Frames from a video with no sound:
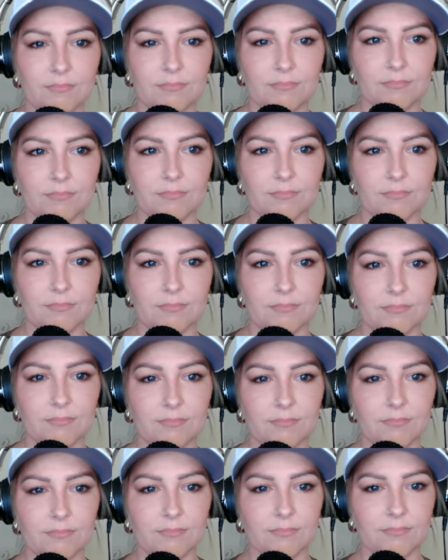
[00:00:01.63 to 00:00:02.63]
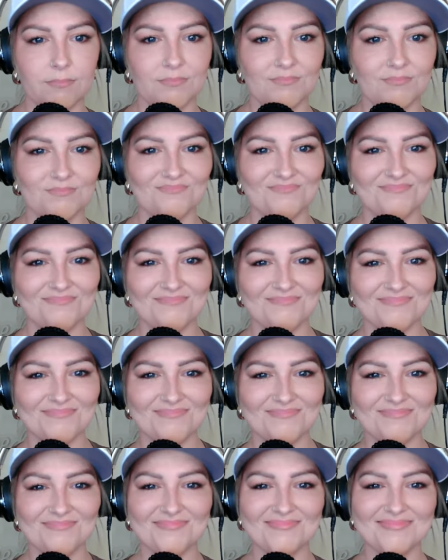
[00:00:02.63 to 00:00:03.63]

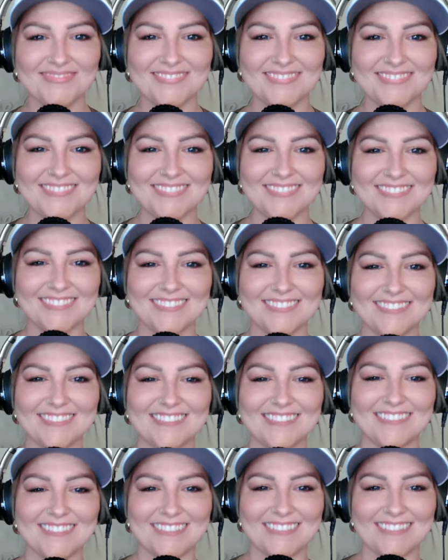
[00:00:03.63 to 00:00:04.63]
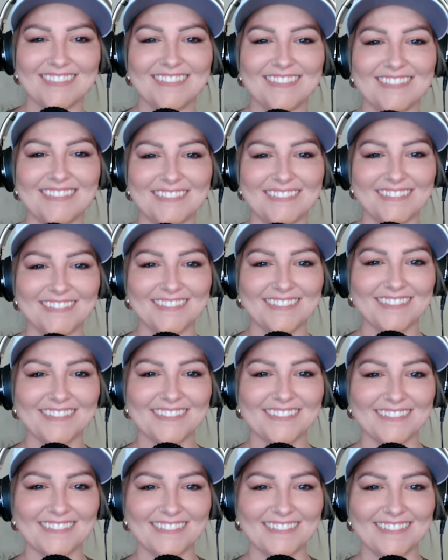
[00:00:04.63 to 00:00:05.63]

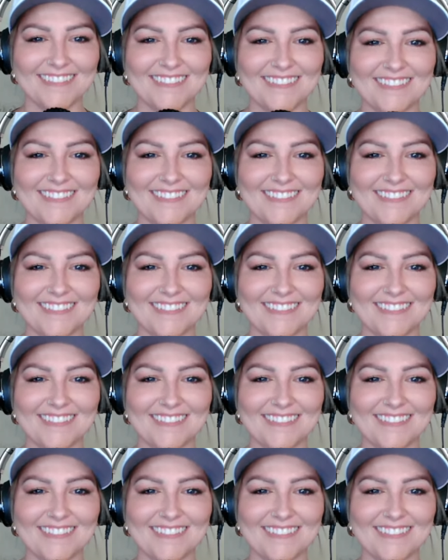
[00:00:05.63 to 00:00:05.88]
The person shown says nothing.